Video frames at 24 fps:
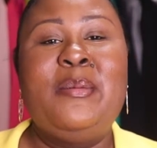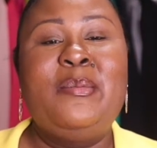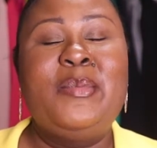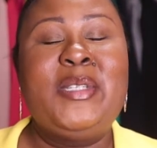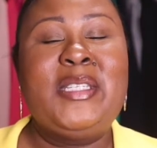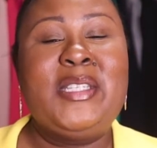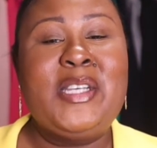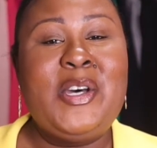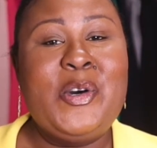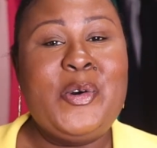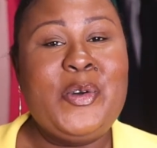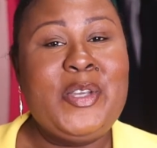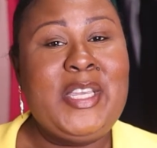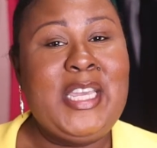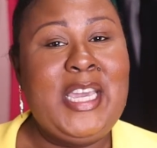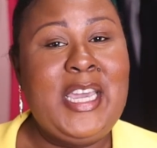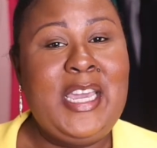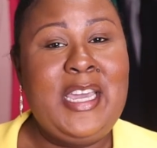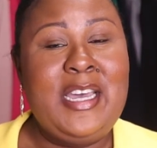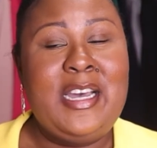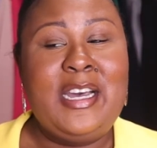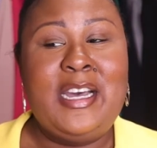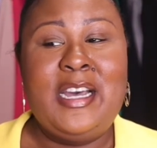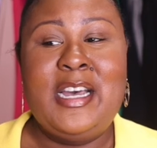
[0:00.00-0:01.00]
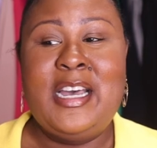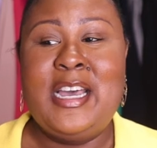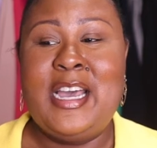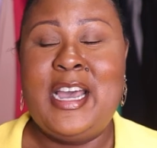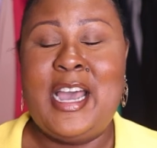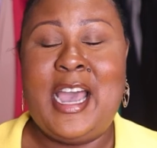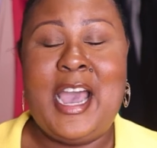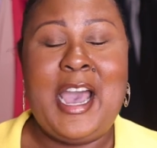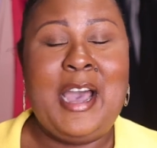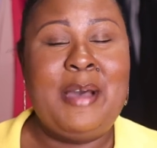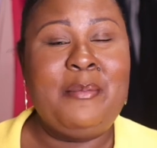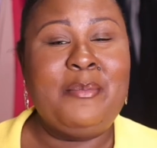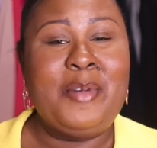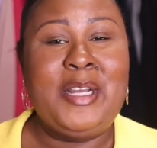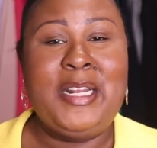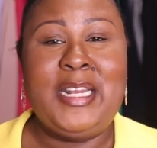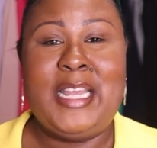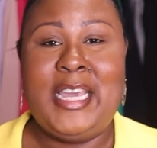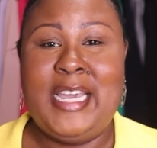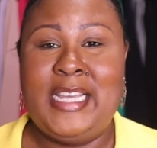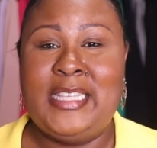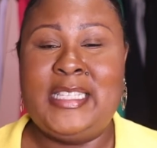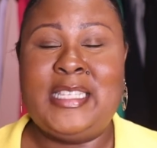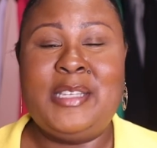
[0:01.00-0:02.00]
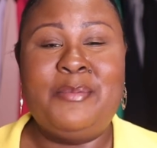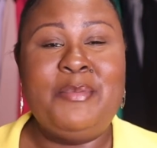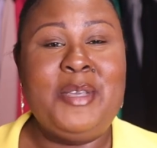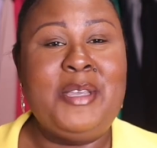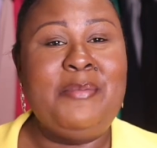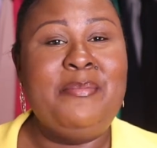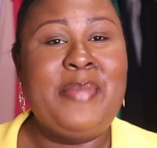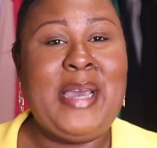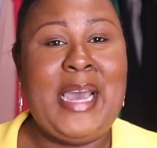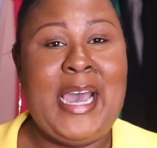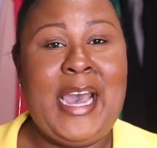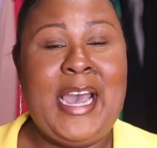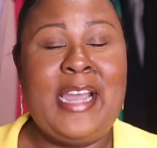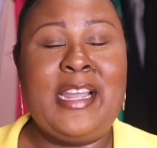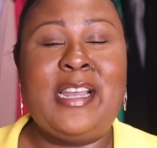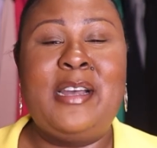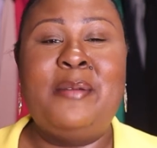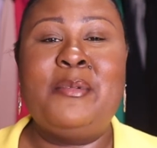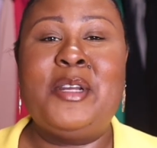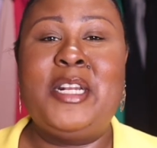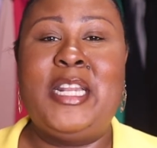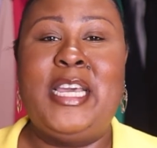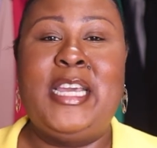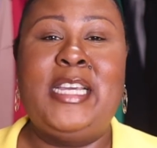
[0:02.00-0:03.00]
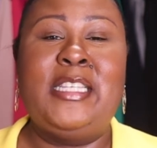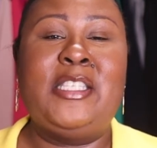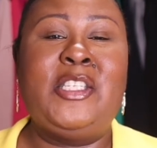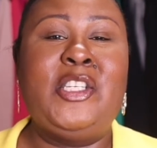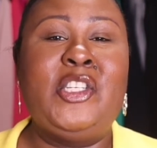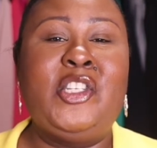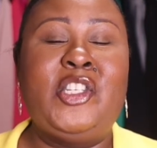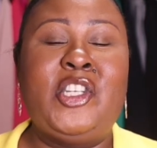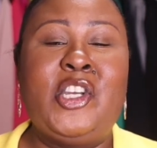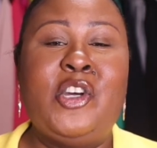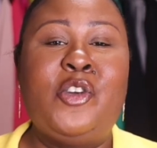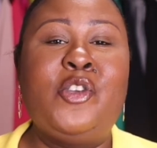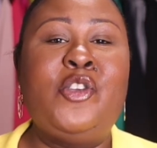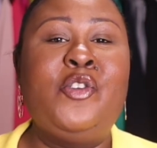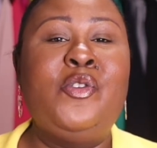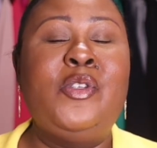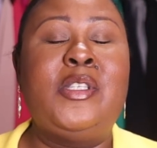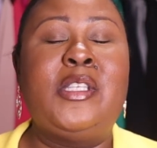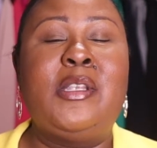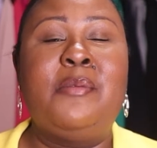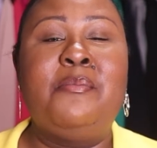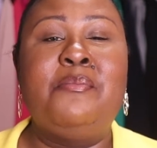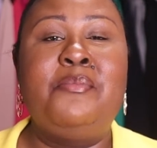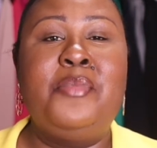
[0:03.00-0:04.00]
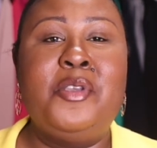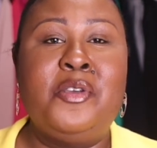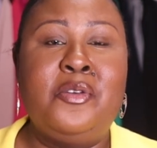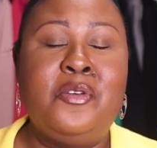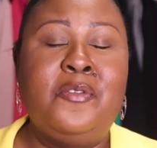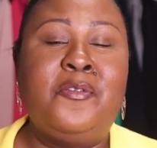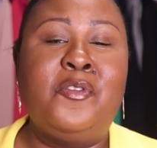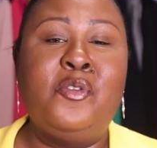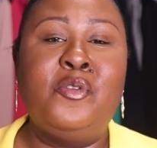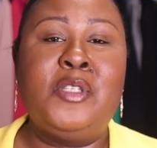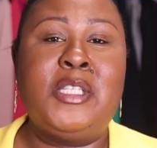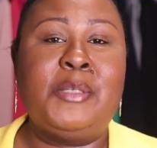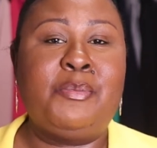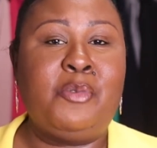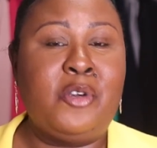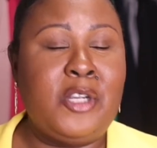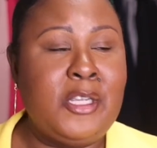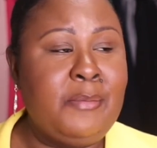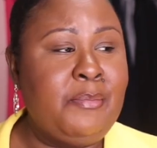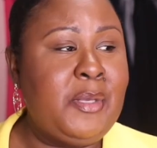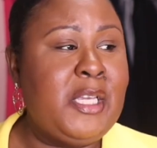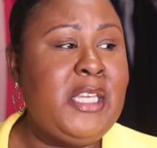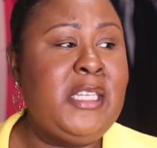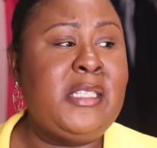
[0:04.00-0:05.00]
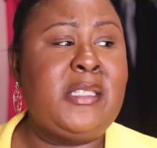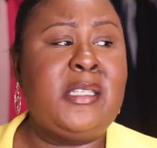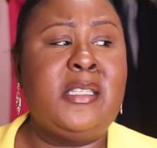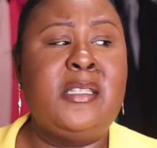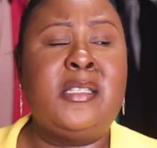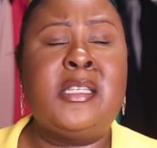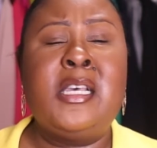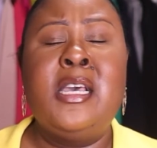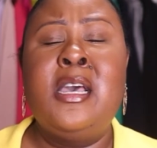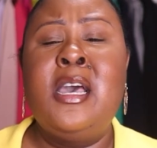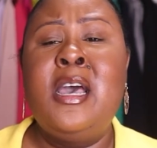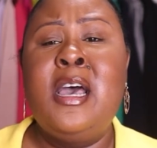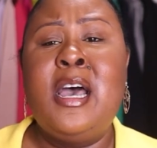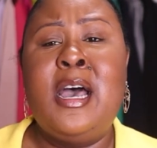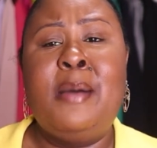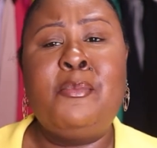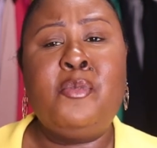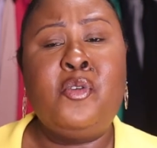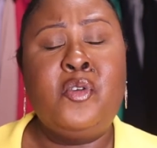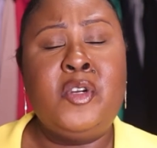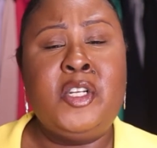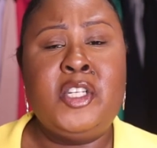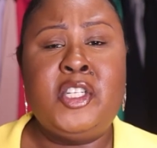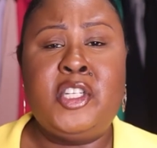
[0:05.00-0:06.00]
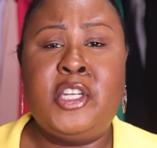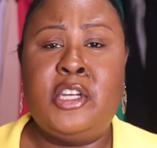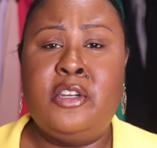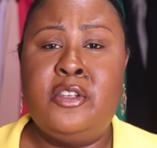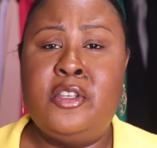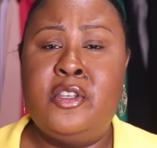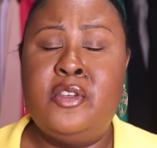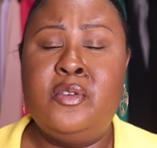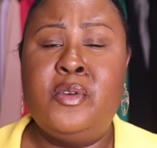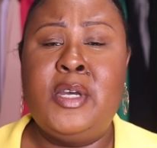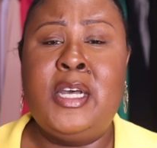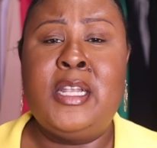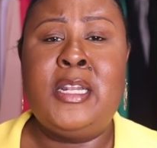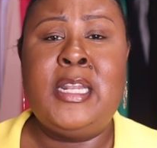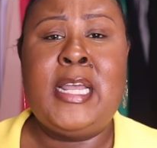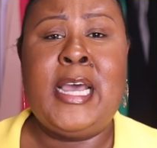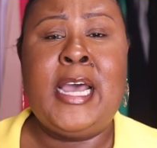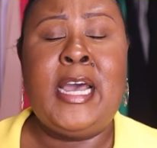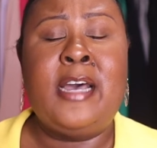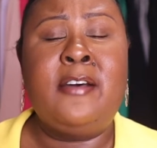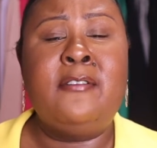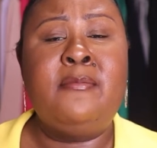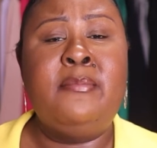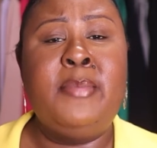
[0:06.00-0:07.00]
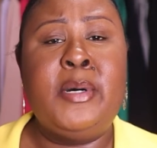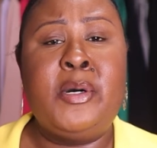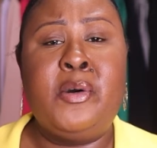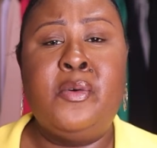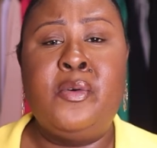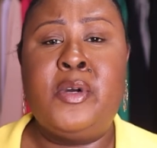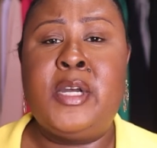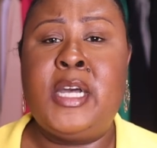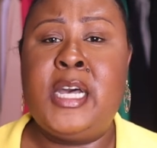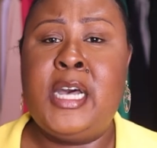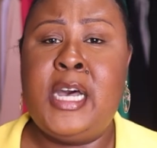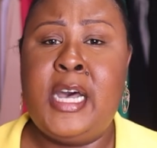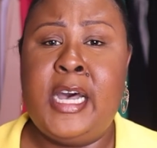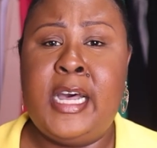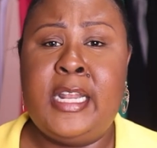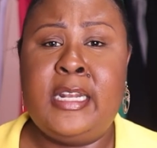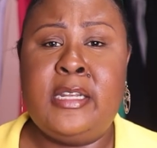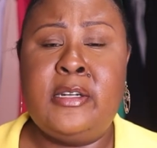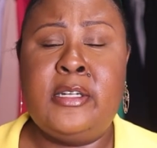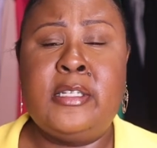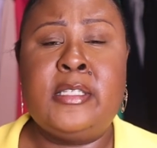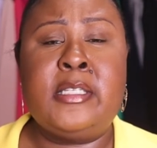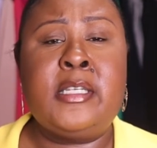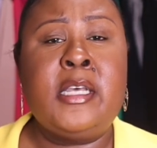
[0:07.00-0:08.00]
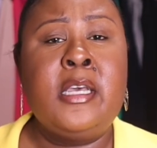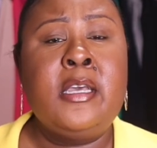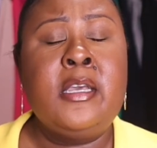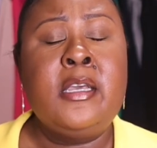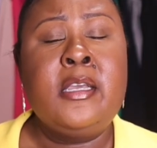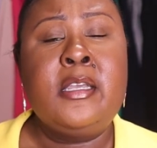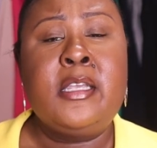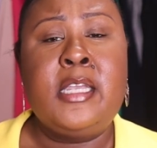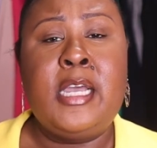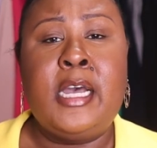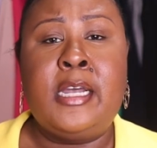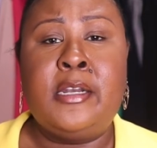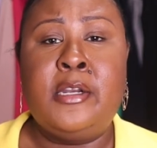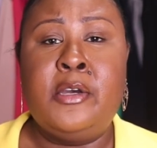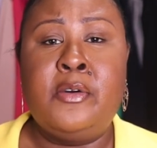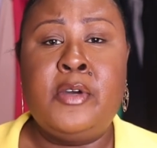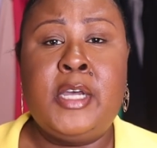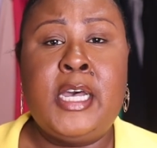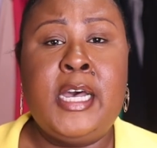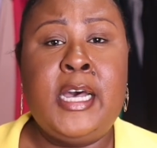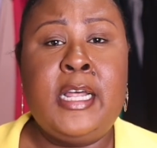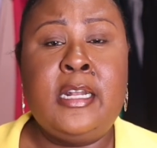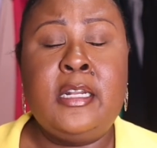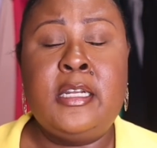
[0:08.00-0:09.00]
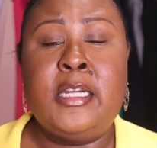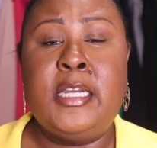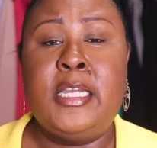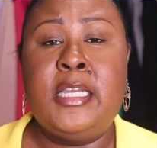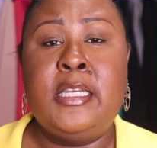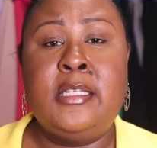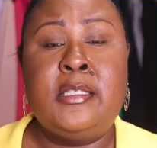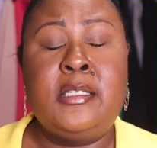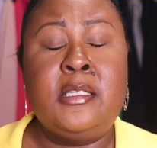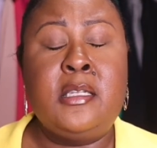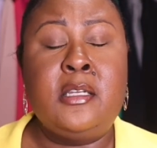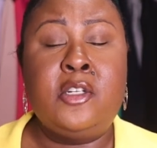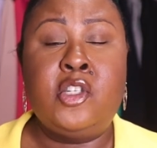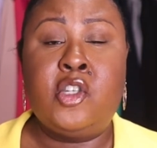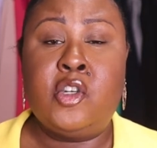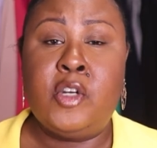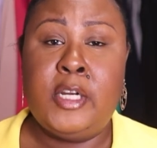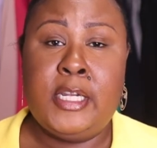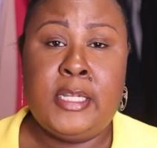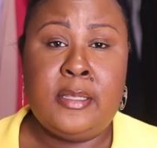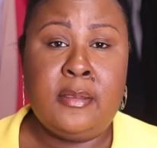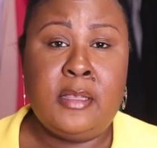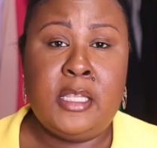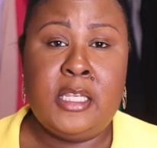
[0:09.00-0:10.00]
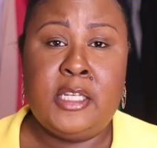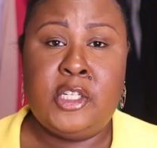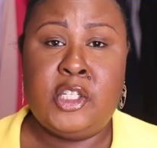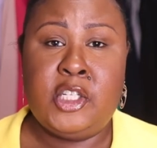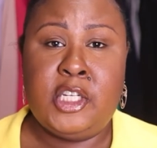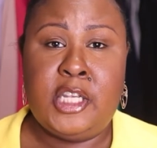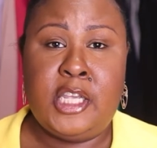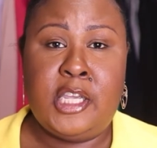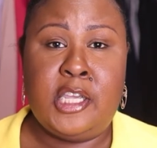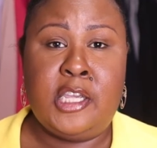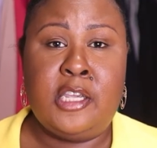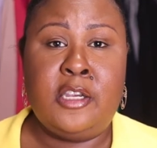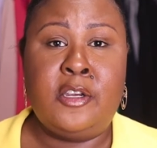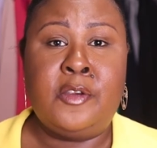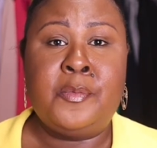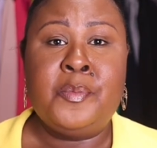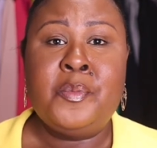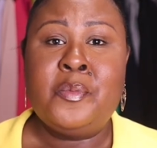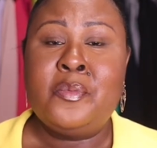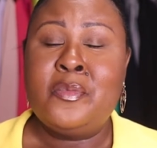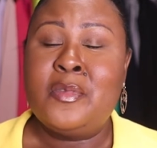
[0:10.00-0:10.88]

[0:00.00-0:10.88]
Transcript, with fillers: So yeah, I'm glad to be back. I'm glad to show you some beautiful spring pieces. I'm going to show you a lot of bold colors. Y'all know color is the trend this year.